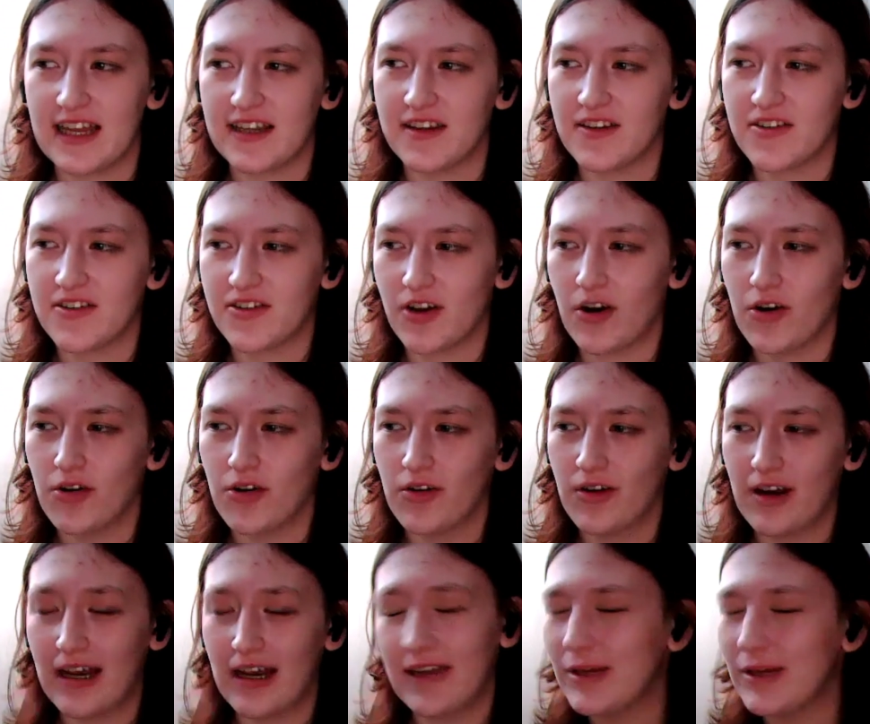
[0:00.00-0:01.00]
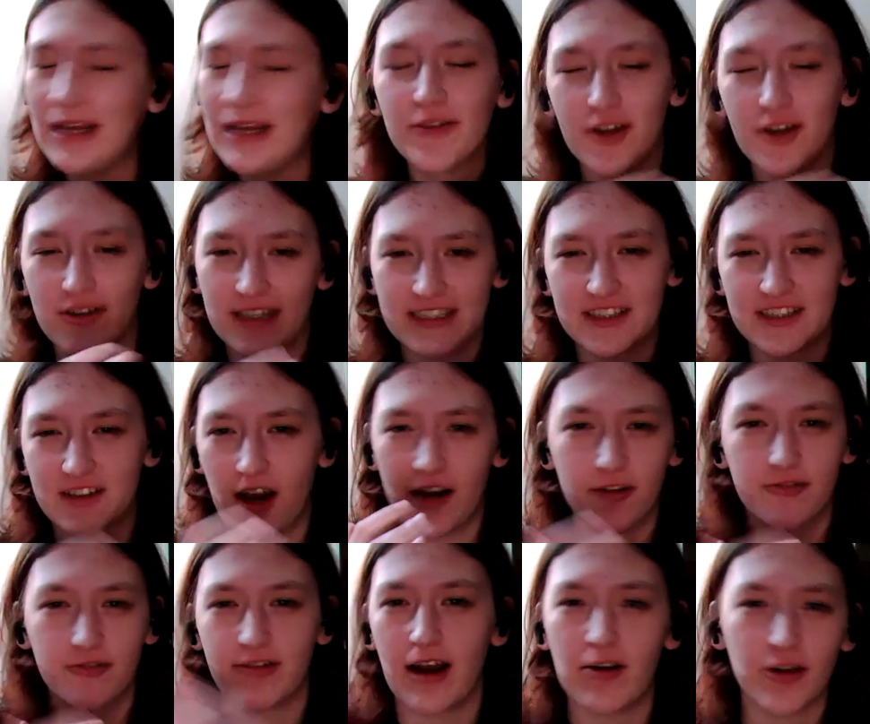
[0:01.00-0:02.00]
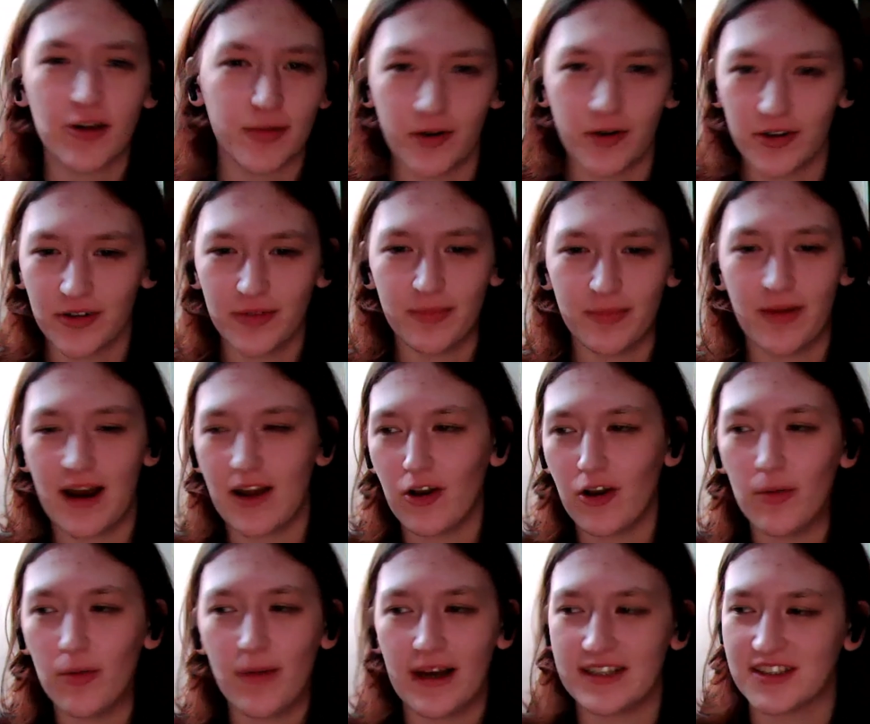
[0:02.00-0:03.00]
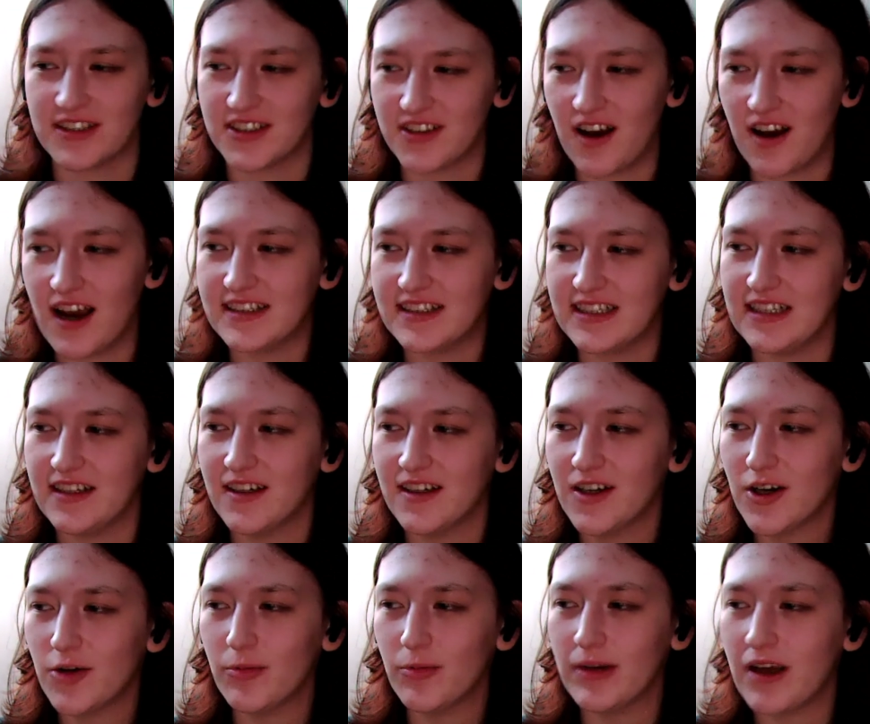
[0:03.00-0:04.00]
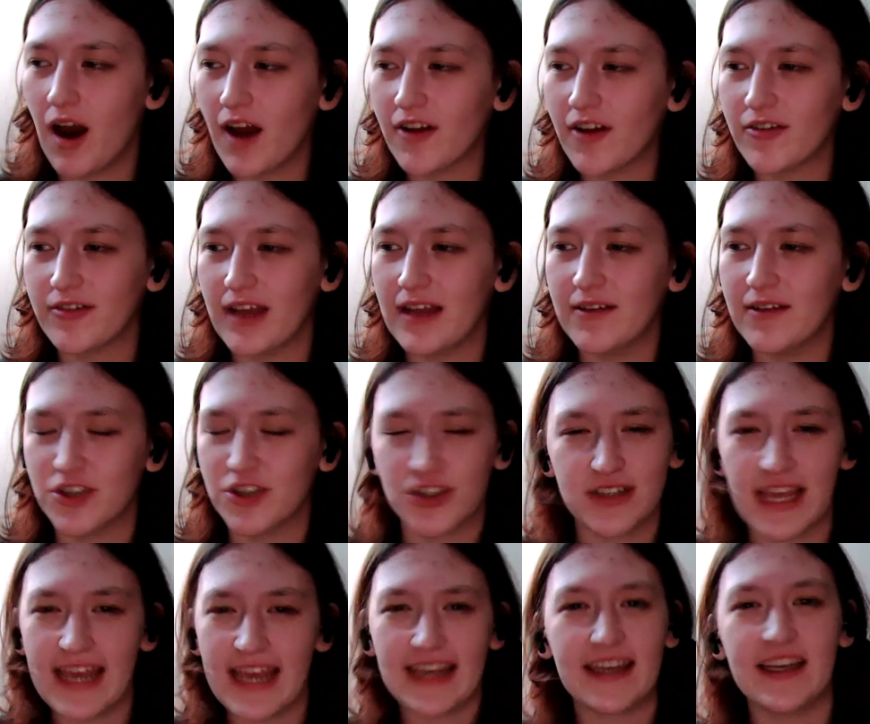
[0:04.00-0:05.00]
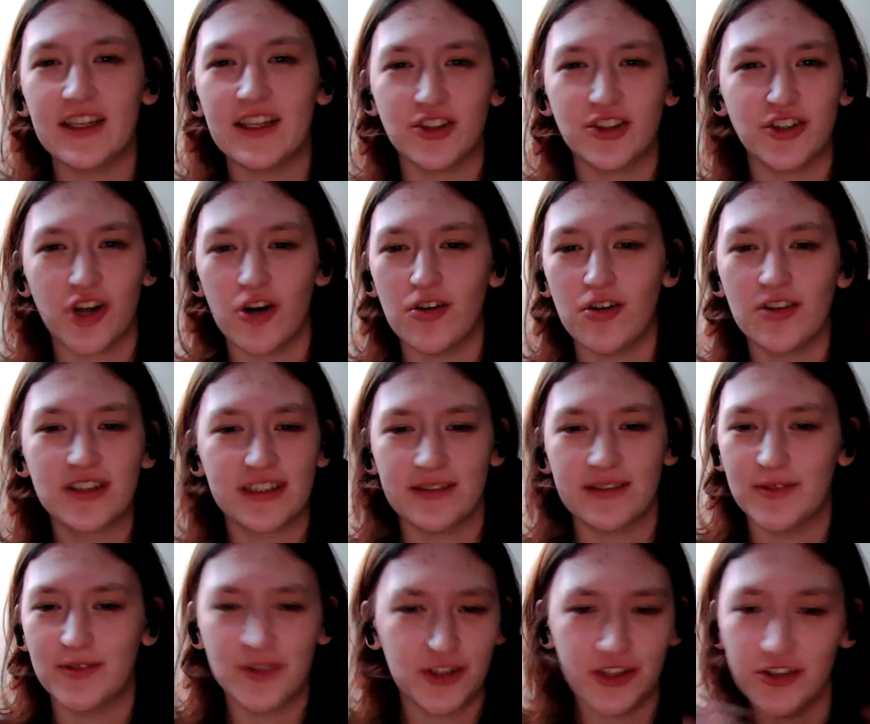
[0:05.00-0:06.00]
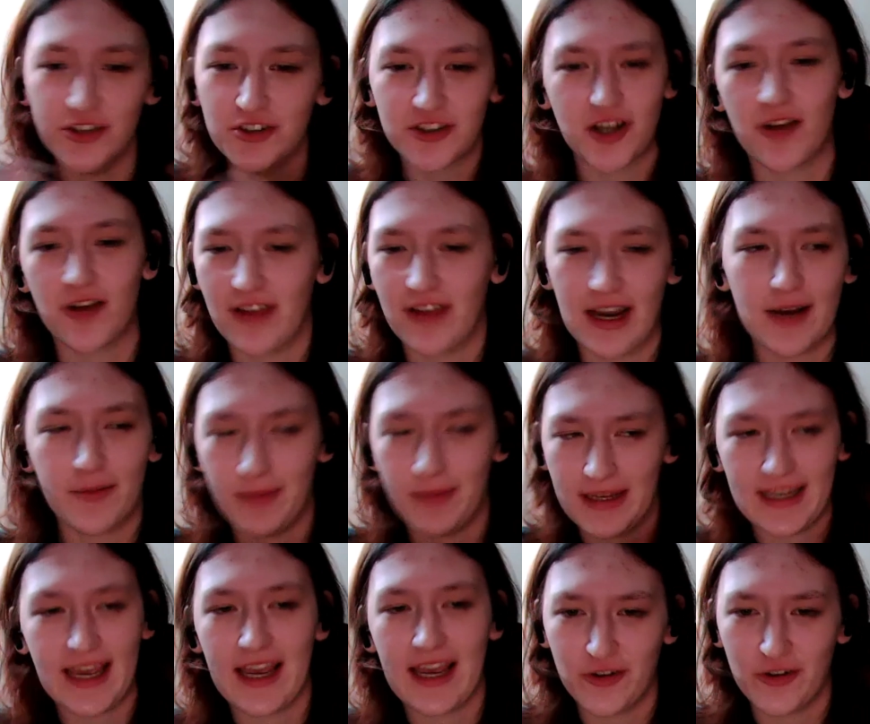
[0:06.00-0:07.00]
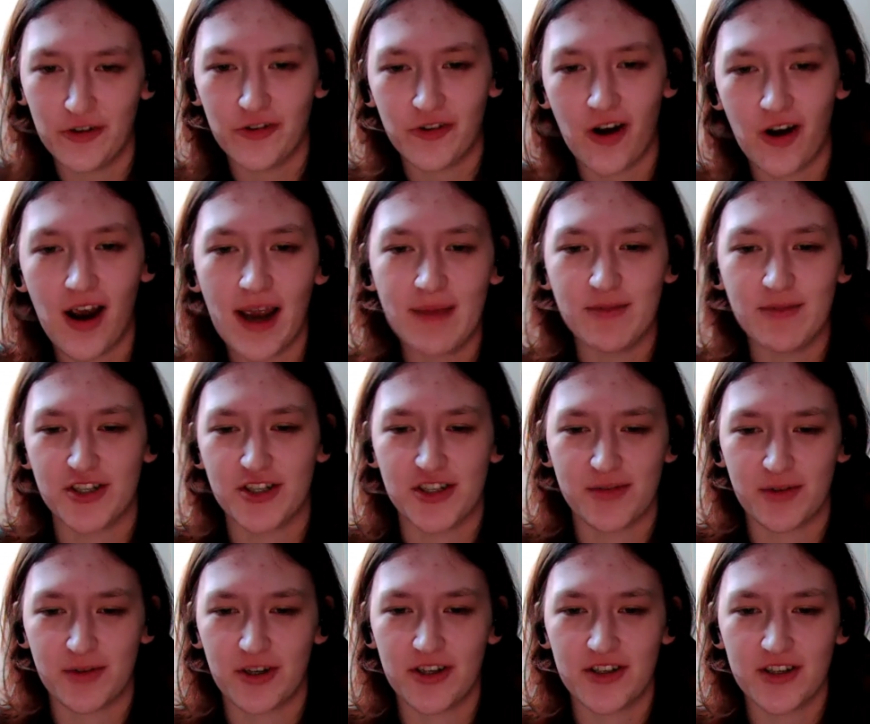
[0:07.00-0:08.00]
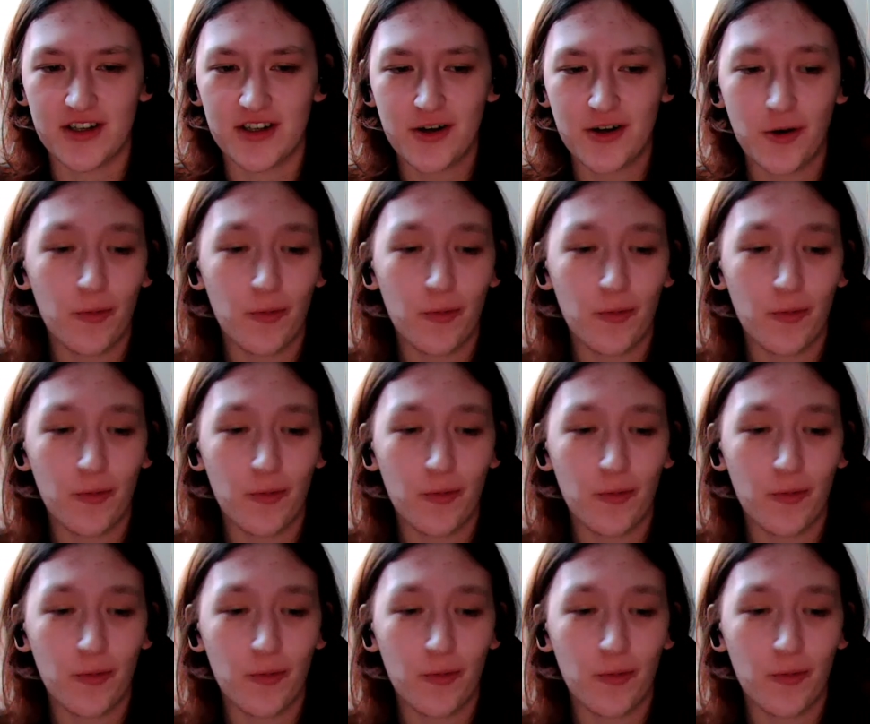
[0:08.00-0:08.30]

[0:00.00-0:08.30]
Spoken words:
And so even though it's kind of frowned upon by a lot by society, we kind of then just take it into jokes and do stuff like be gay, do crimes just because